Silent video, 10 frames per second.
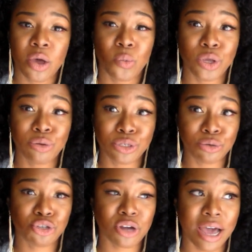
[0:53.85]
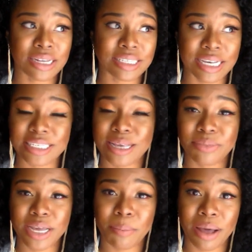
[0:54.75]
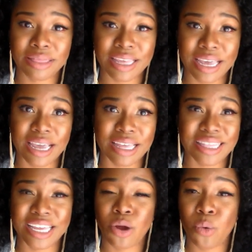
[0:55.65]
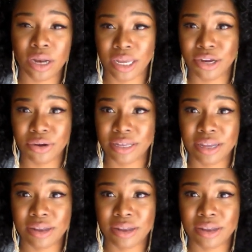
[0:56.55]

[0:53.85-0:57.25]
when you do try to say something about that, they don't want to hear it.